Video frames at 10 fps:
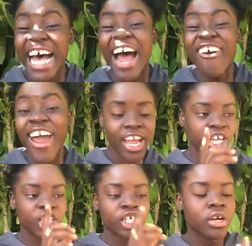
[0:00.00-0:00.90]

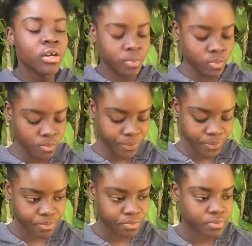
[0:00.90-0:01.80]
alright.
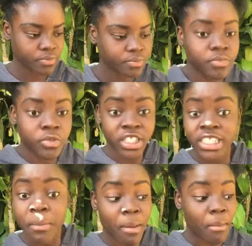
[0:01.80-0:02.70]

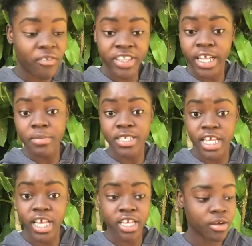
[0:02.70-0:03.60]
My mother tell me say,
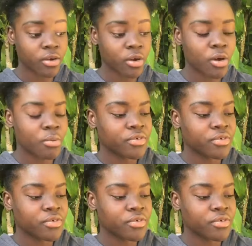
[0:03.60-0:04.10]
come.